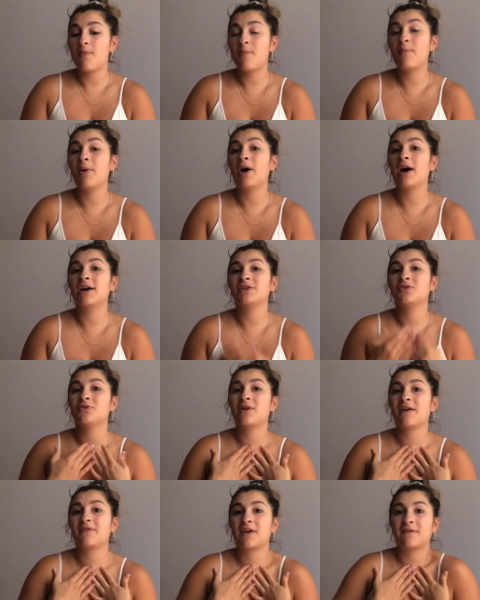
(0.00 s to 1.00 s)
But I do
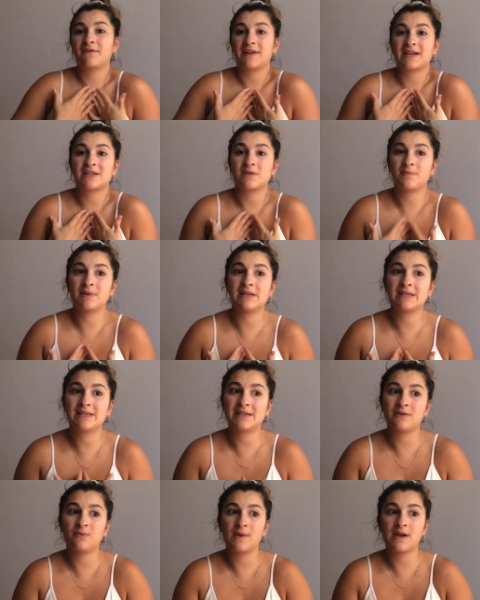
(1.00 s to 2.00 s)
have that
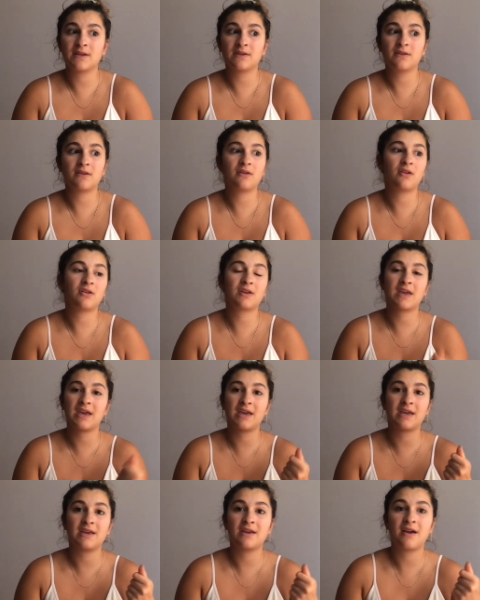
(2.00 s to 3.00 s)
flexibility when,
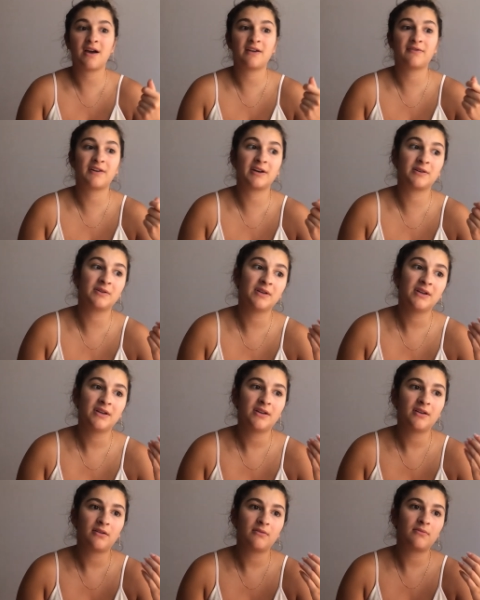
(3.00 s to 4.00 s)
okay, I've had,
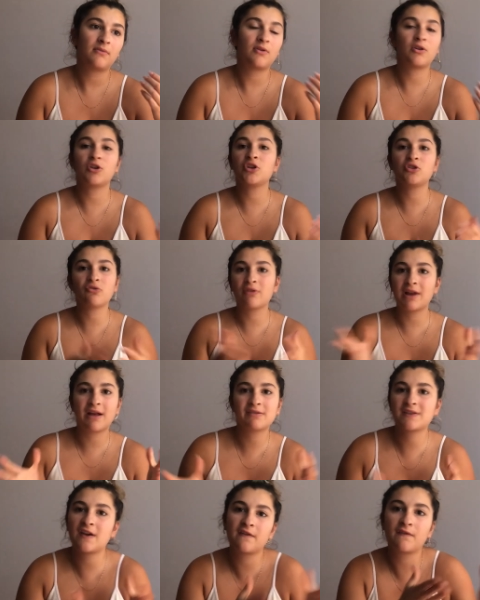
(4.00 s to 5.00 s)
you're allowed
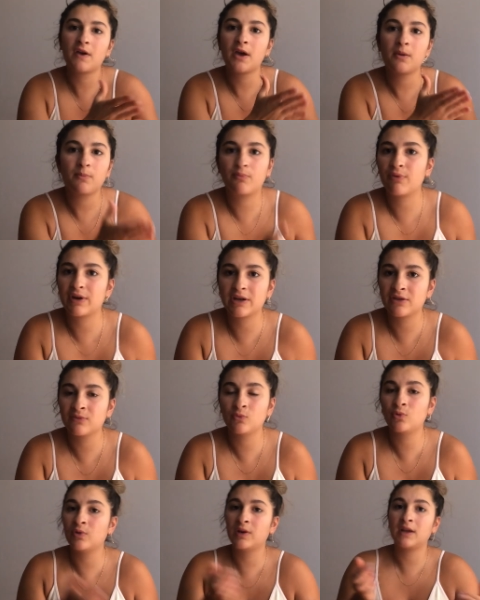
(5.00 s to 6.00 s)
to have bread in the
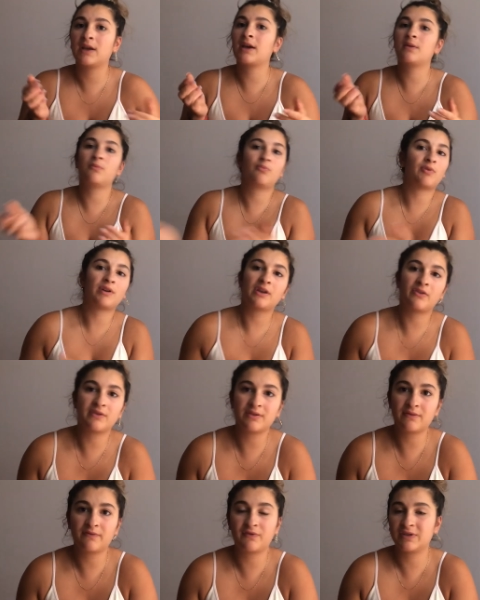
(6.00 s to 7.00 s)
morning and bread in the,
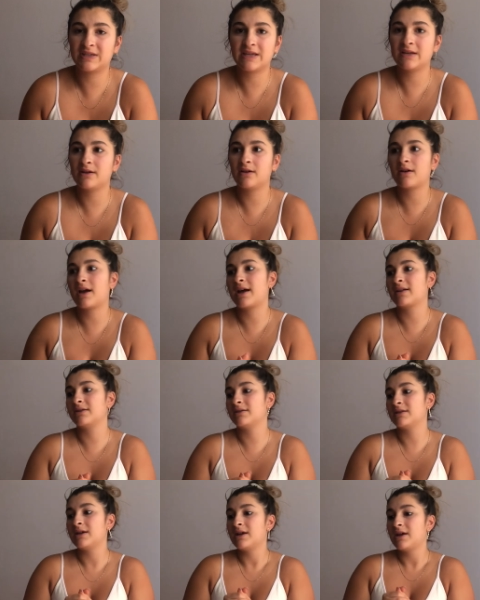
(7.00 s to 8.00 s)
for dinner,
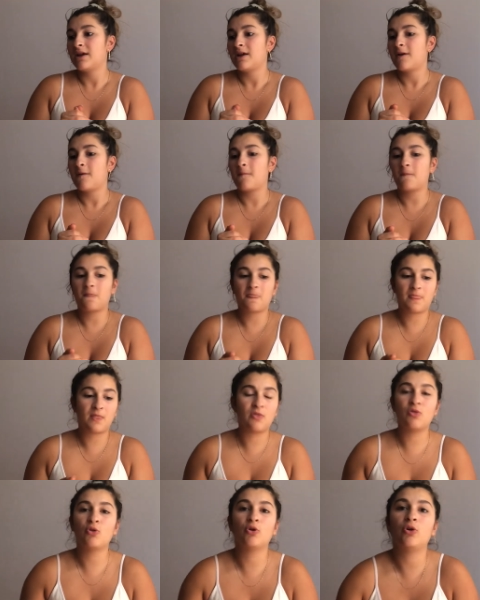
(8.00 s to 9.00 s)
and
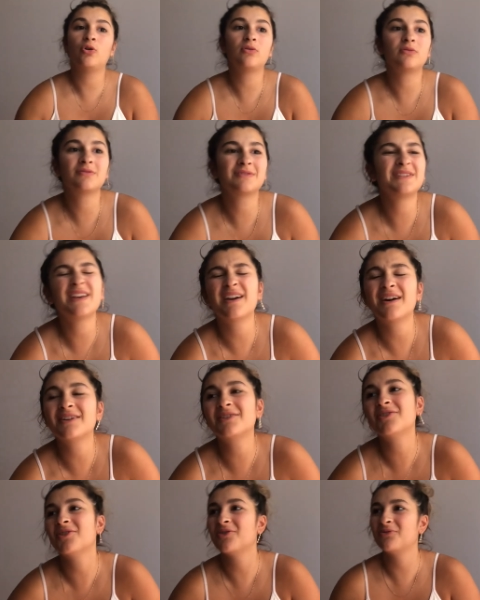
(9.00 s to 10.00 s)
not, yeah, I
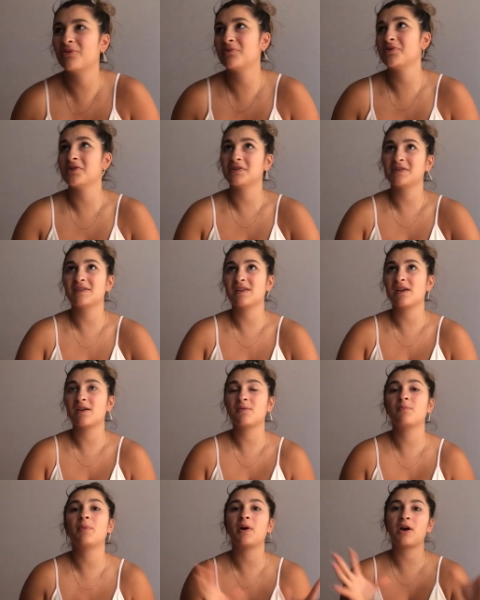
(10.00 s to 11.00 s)
don't know what I'm trying to say.
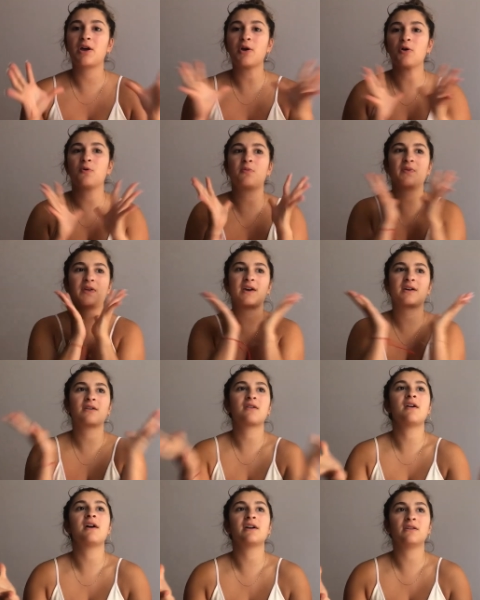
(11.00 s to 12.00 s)
But I hope that
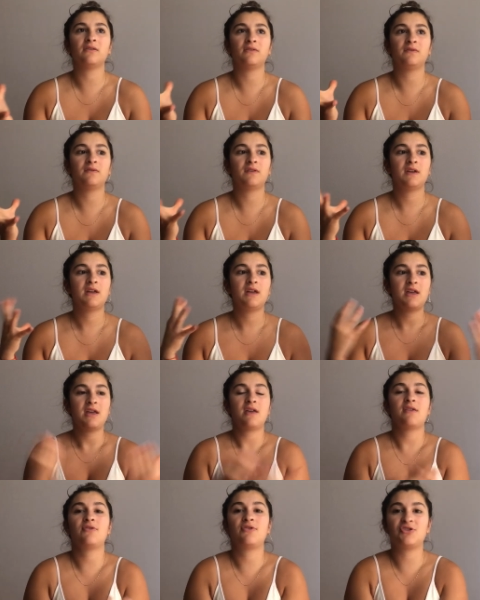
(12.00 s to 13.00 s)
kind
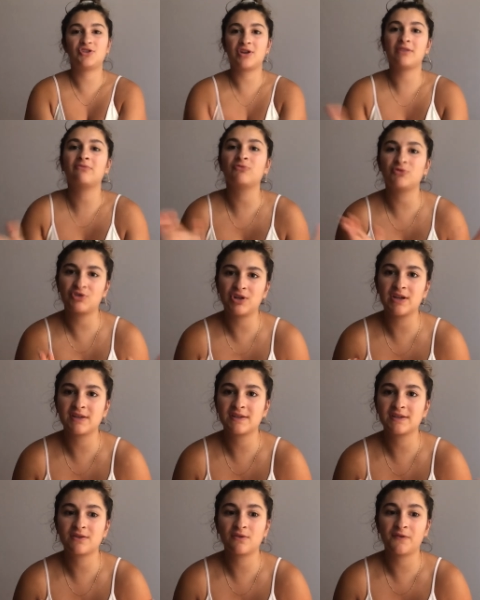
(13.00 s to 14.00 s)
of, the general
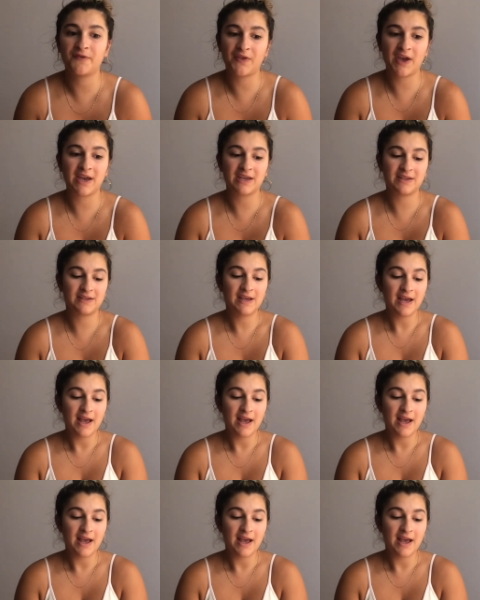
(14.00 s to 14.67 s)
gist of that is,